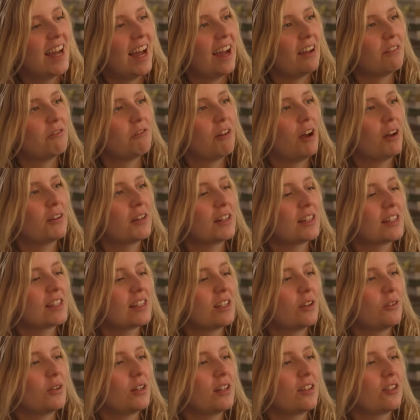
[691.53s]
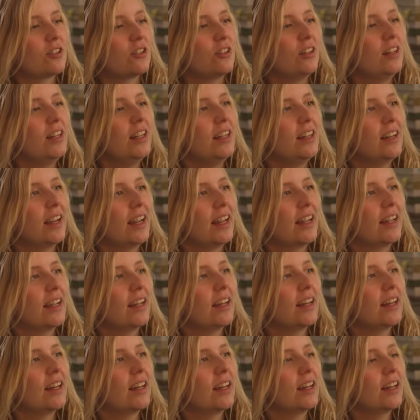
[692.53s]
I found it so
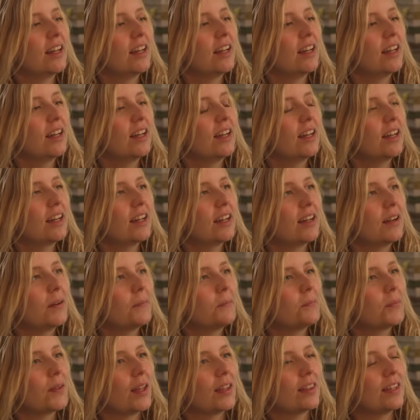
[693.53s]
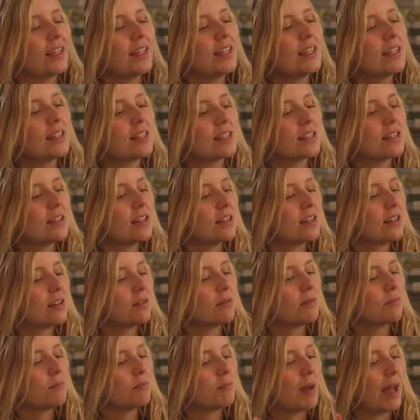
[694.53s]
intriguing. I think it's
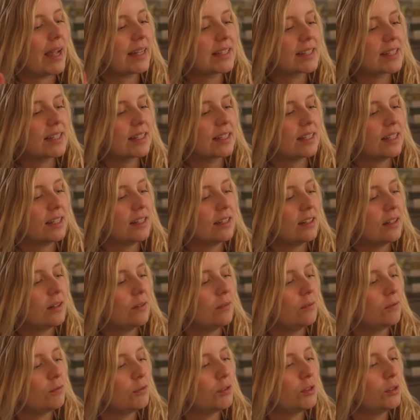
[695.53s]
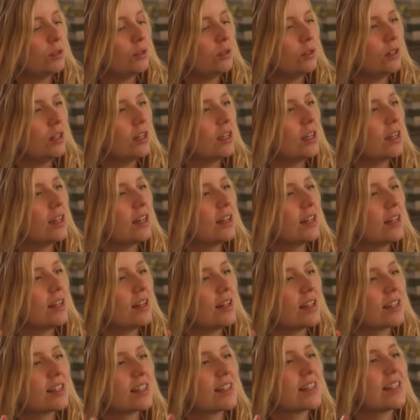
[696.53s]
a Mexican food.
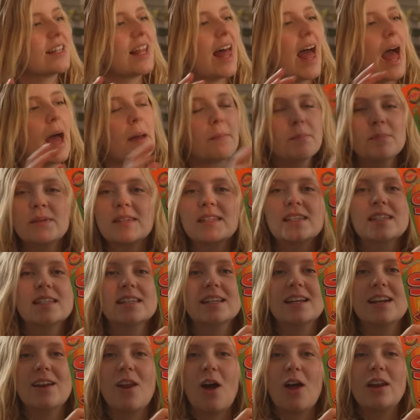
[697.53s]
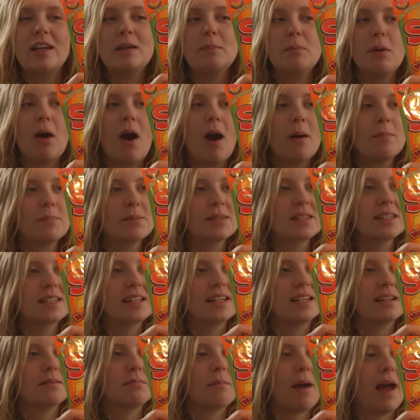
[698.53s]
Slaps, lollipops,
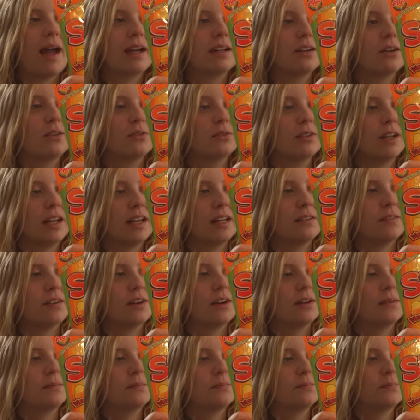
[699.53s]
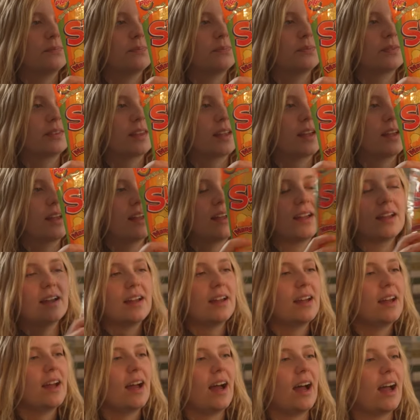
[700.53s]
in mango flavor.
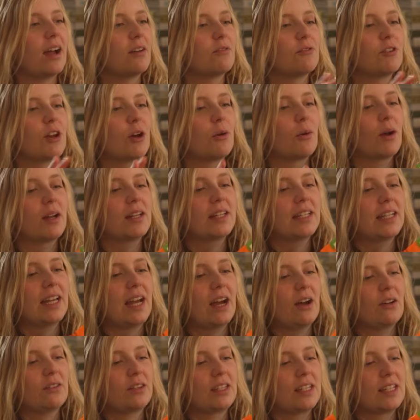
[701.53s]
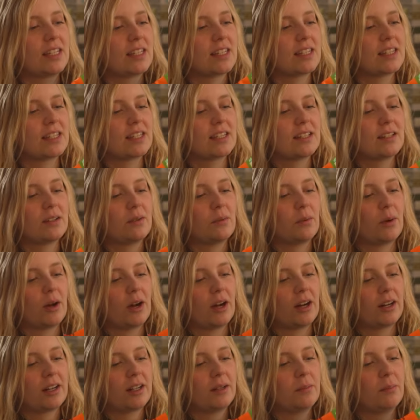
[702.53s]
I have no idea how these
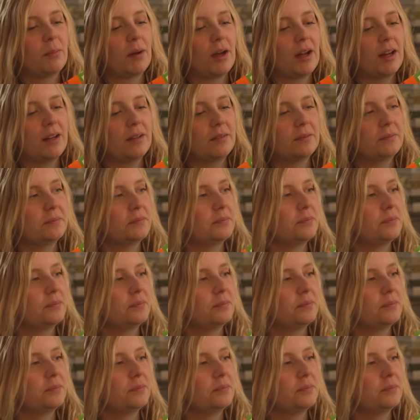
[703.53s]
work, but...